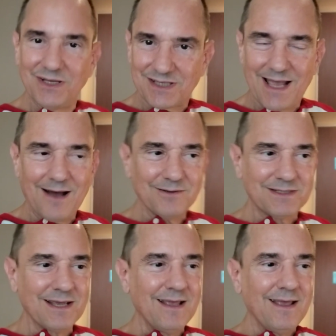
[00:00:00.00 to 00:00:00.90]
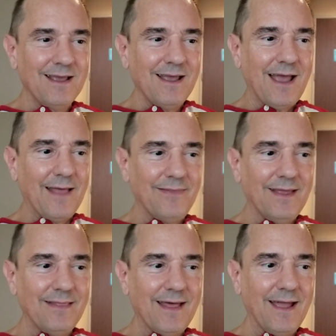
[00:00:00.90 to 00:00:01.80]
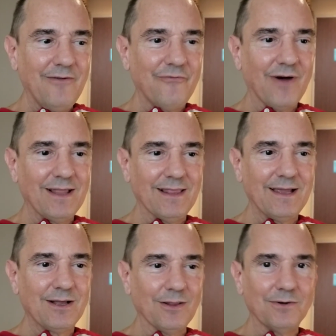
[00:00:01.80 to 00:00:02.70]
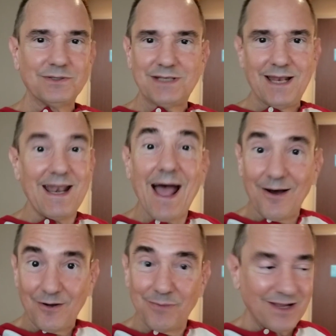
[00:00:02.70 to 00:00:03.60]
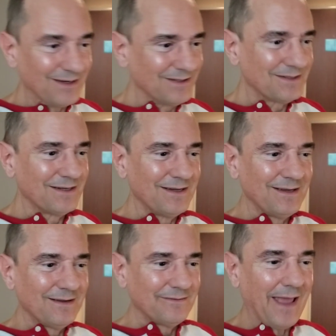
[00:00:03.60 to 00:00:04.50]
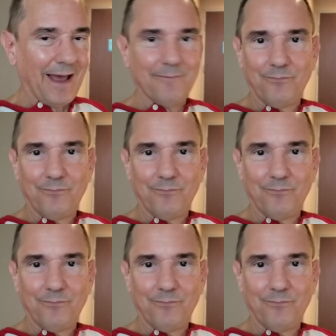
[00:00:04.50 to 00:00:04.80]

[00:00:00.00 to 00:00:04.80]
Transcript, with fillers: Scouts, and then they finally closed it down because, yeah,